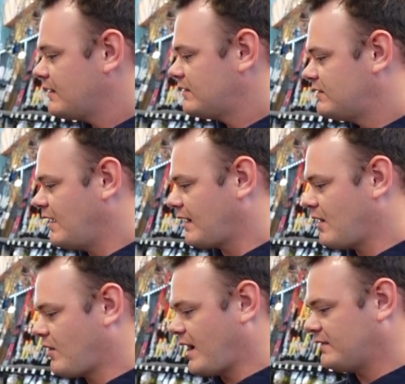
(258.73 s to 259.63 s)
Sick,
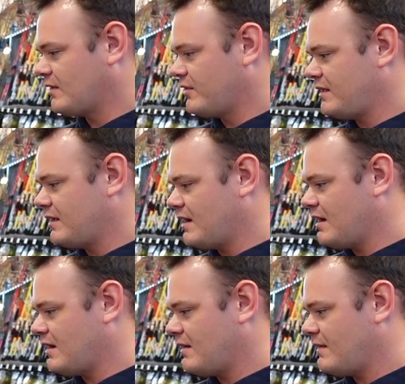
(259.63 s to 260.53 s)
okay, so it's
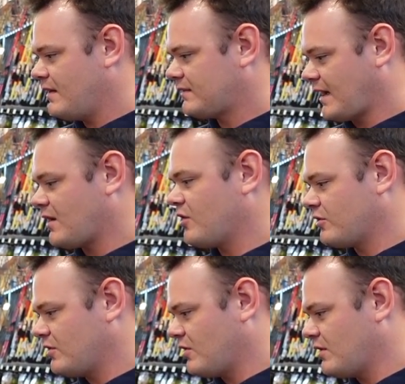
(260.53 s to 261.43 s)
got
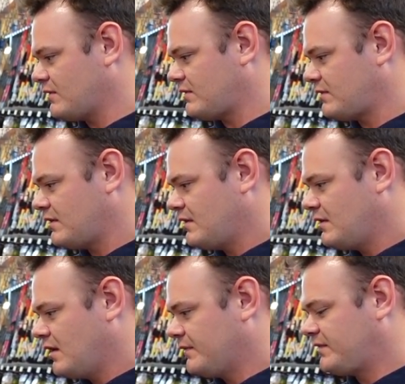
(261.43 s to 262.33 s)
100 yards
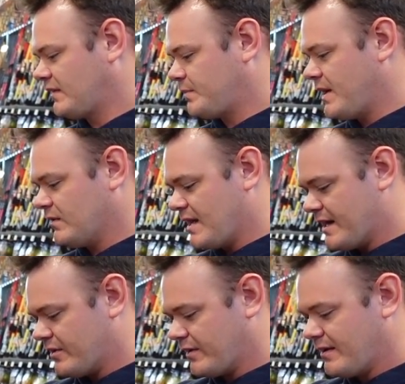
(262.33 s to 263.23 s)
of 6-pound
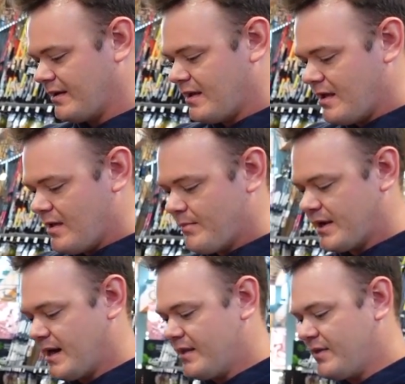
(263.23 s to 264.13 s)
line on it.
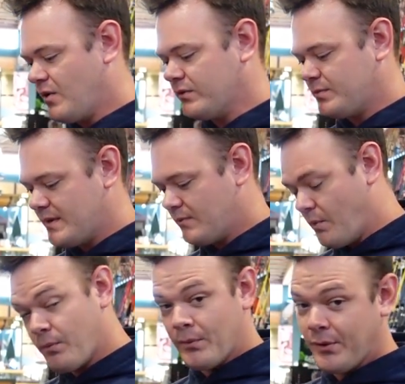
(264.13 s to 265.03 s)
But the ultimate,
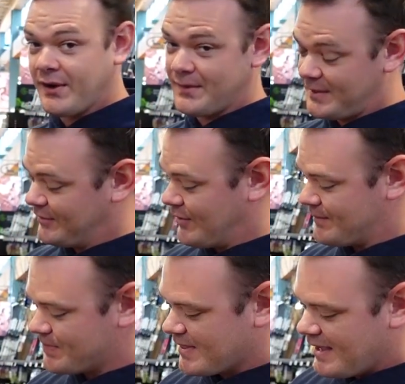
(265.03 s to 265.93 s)
what we're gonna be doing,
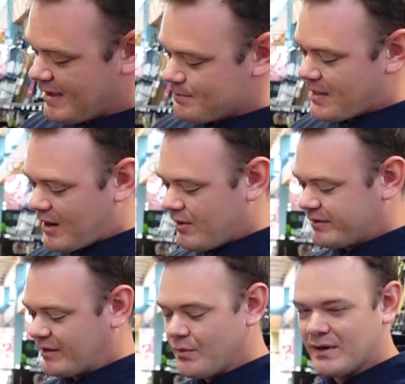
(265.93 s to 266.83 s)
I don't
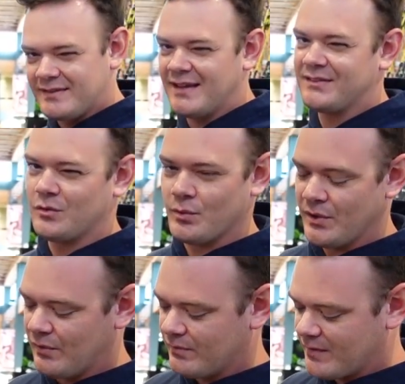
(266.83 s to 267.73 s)
necessarily wanna test the
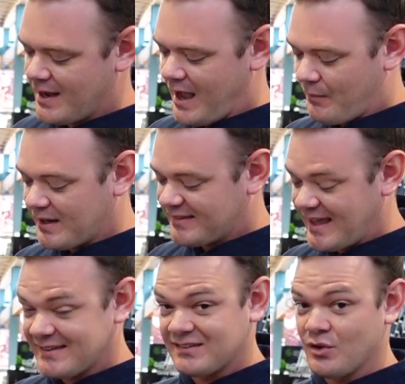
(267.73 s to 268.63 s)
reel, right? I wanna
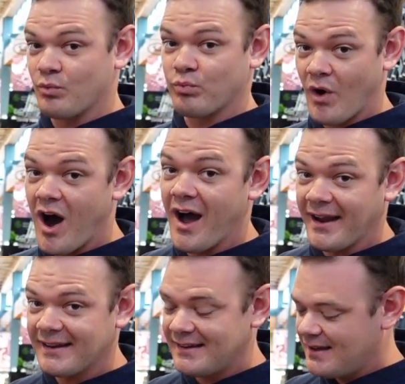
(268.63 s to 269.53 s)
test the rod.
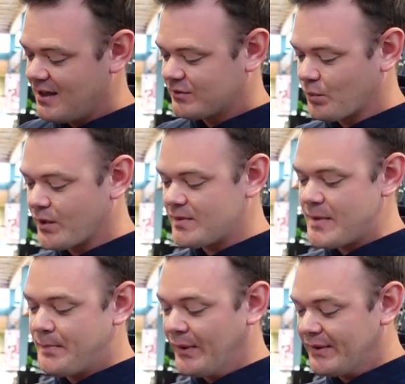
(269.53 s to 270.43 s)
So we're gonna
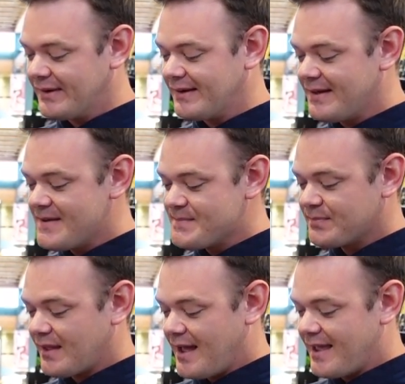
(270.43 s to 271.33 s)
be putting
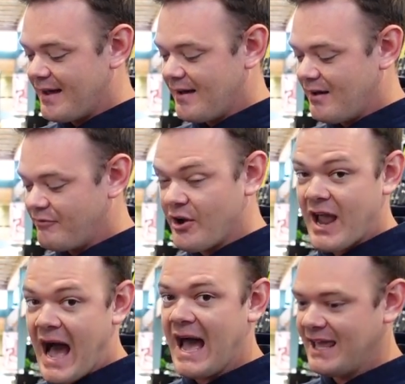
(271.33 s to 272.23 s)
a very
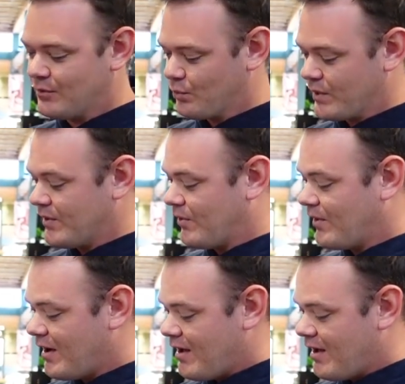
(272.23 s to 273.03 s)
high-end reel